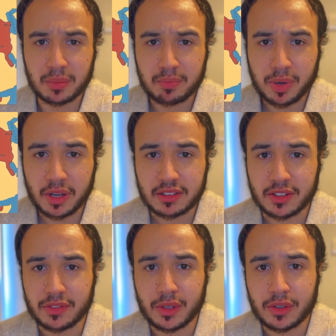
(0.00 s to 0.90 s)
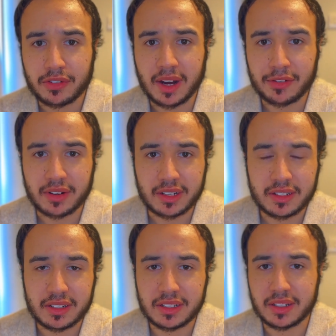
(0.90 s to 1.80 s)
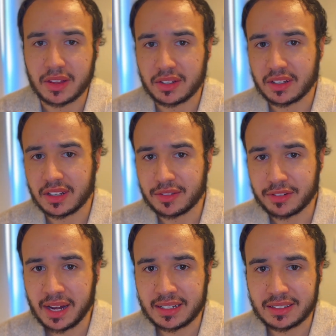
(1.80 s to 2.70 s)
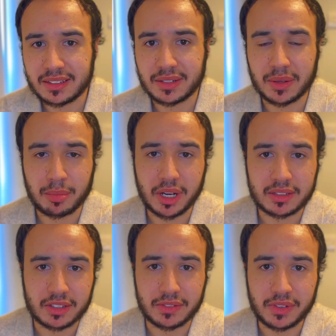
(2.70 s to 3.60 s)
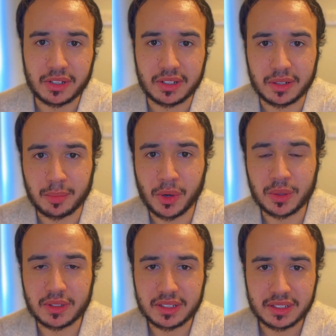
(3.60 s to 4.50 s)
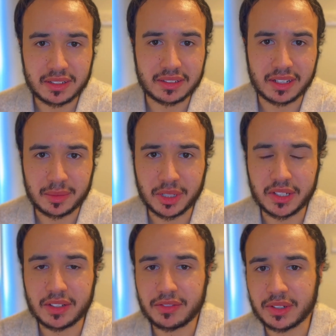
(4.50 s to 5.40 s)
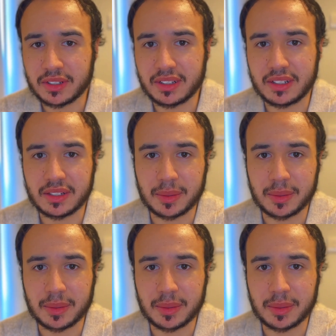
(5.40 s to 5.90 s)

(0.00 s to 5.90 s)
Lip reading: parts of North Africa, the Levant, parts of the Baltics, I believe, and